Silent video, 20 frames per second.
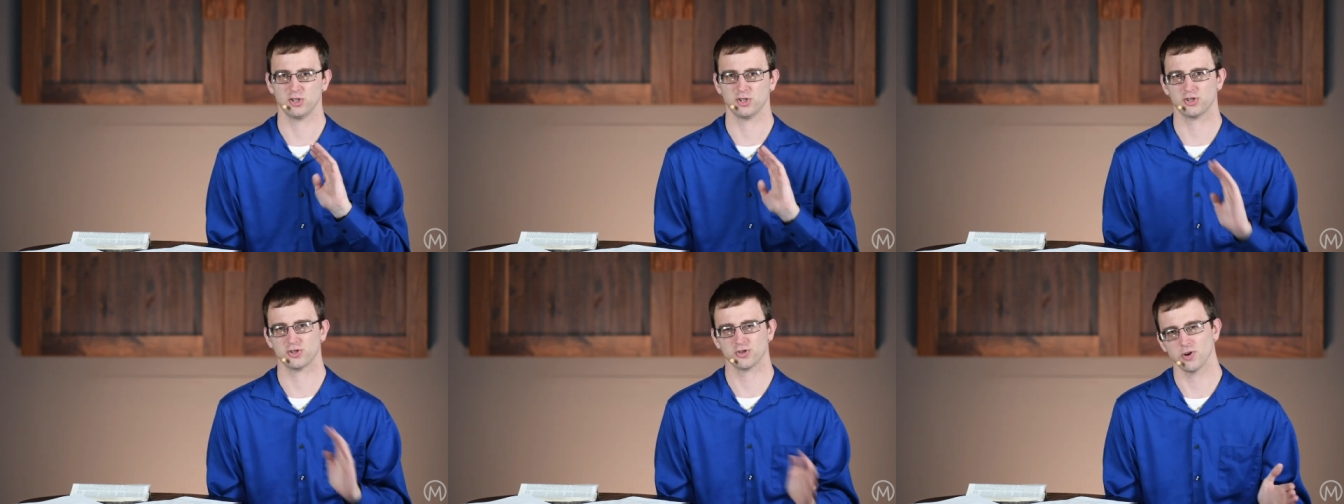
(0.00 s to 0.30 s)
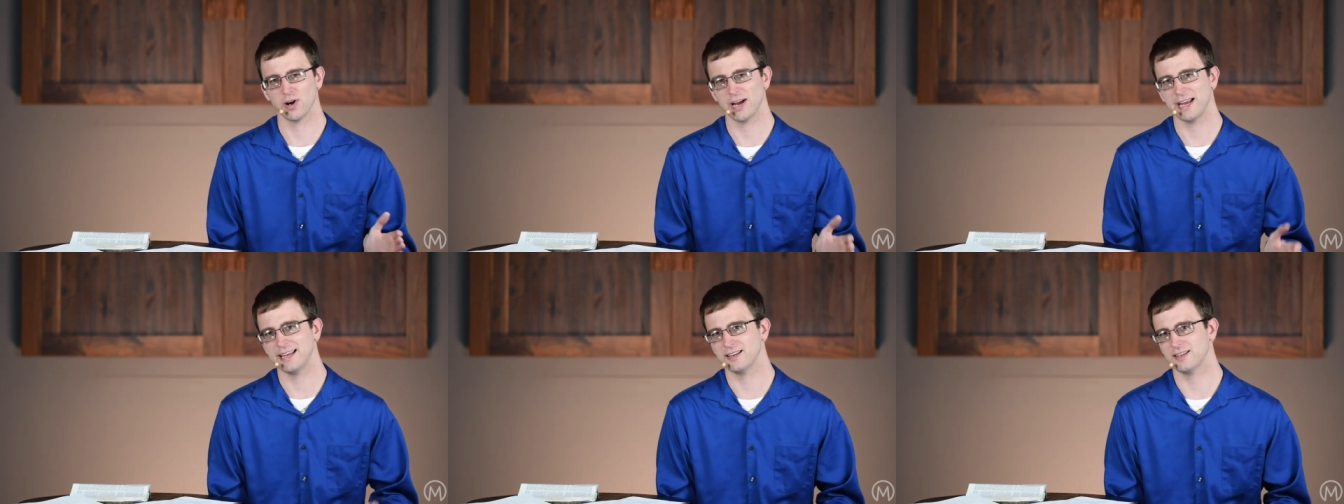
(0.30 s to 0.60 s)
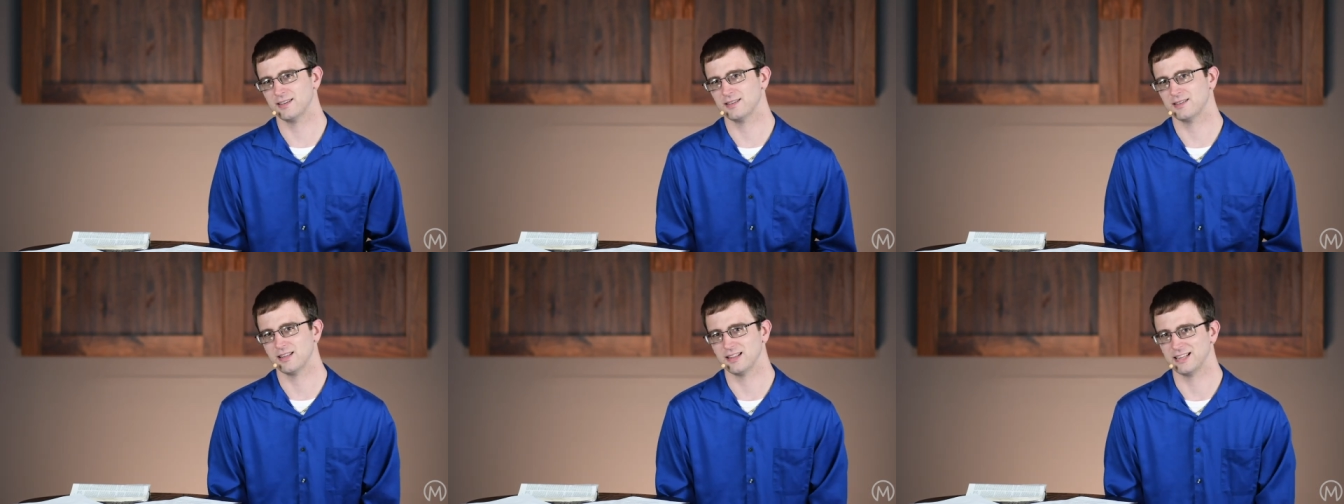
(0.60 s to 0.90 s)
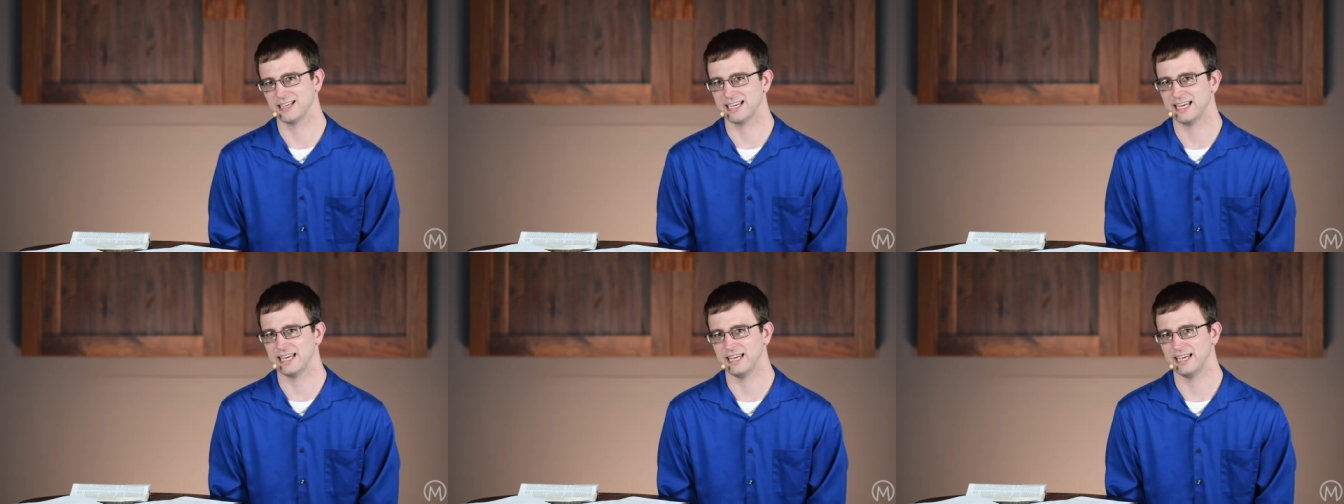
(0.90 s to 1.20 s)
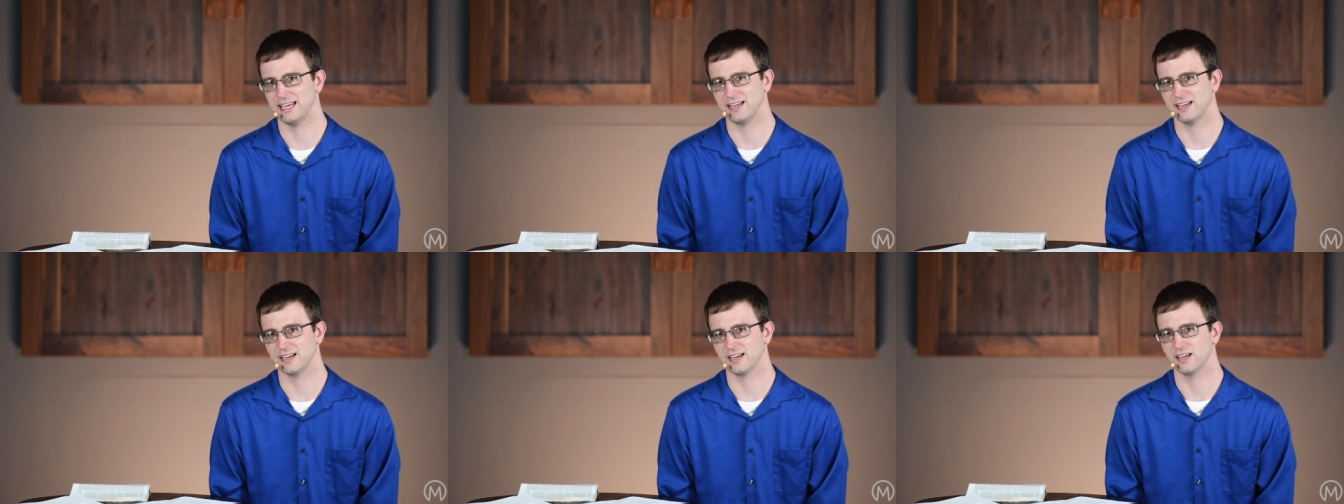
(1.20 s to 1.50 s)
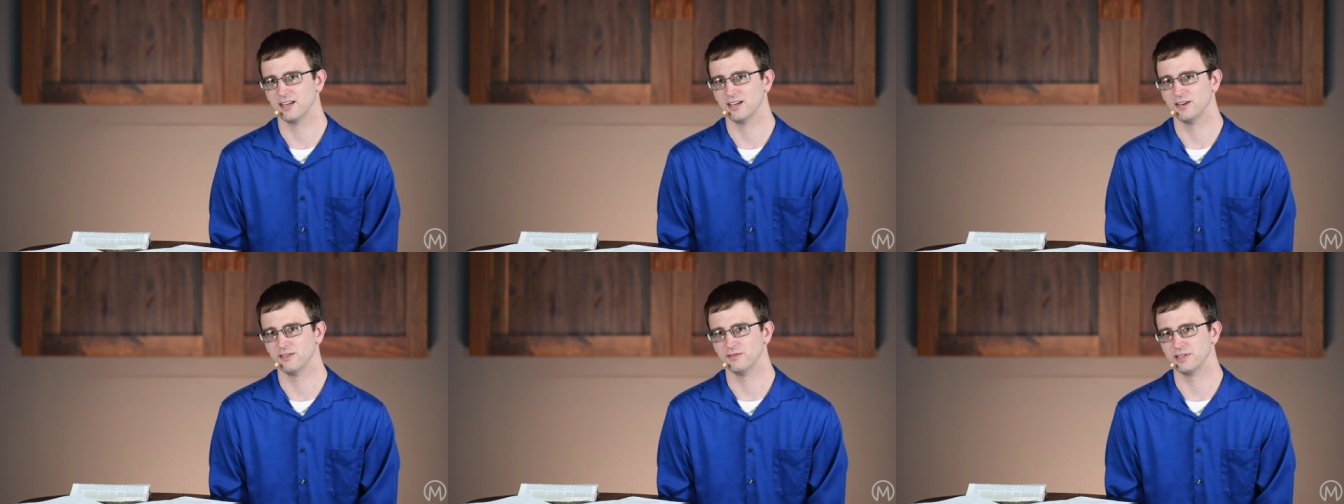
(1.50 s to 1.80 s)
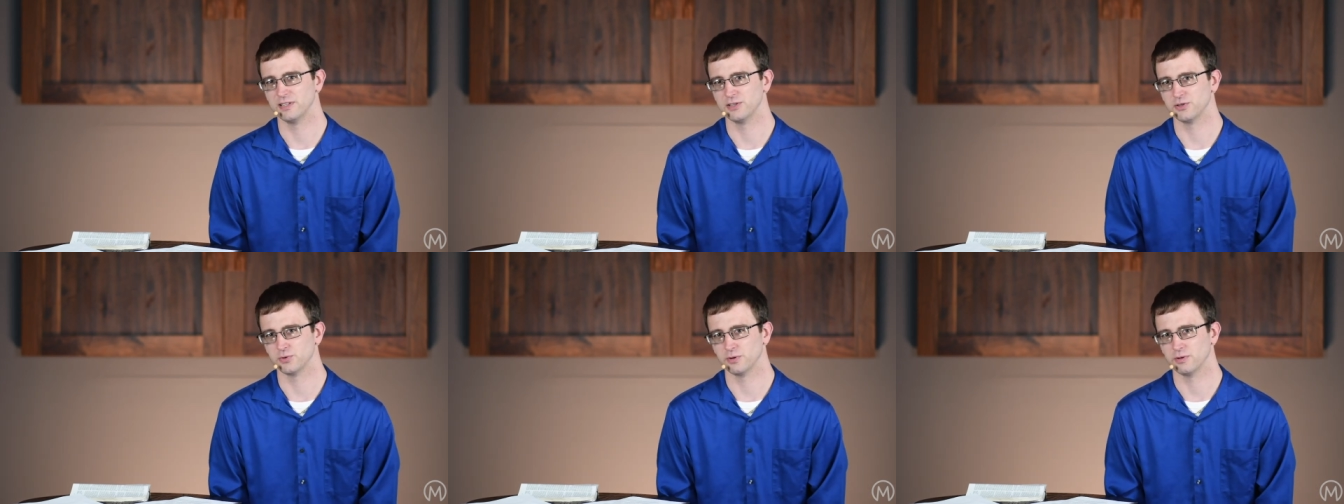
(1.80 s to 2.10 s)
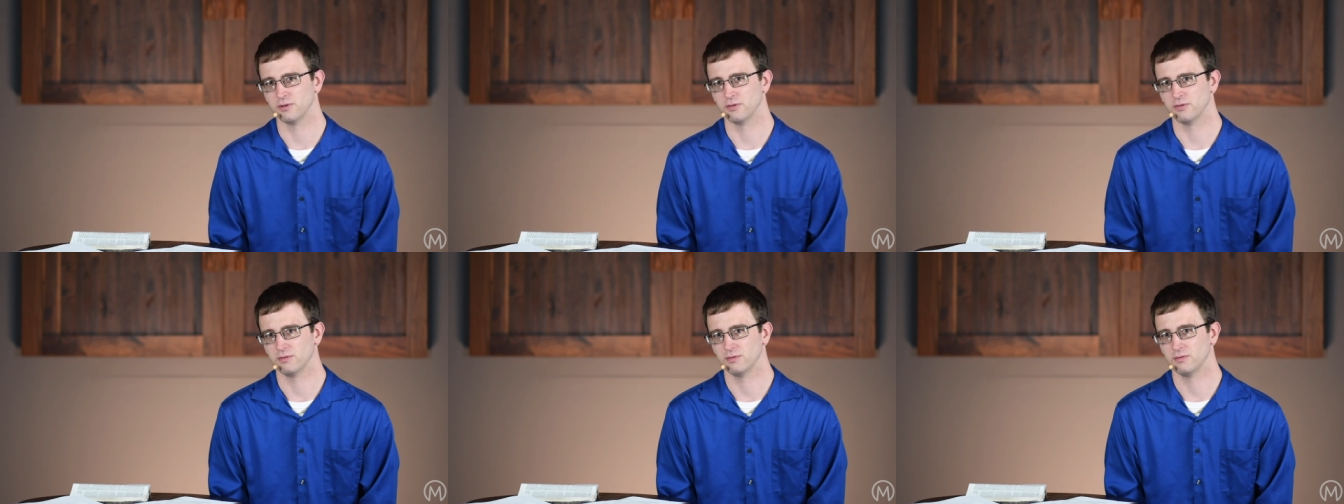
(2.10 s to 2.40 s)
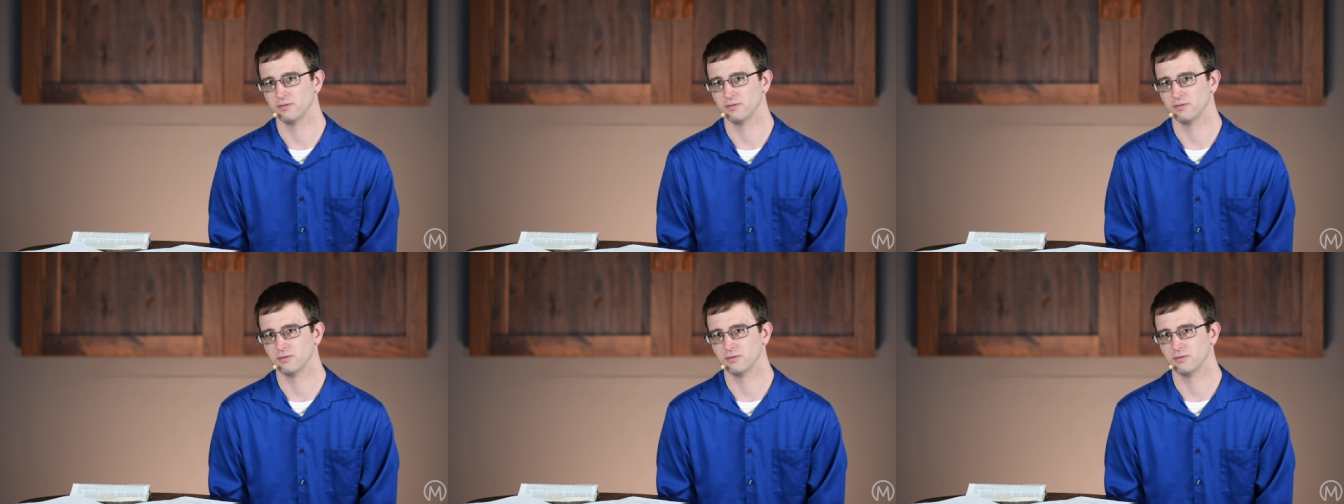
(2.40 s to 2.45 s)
straight to the king of Israel.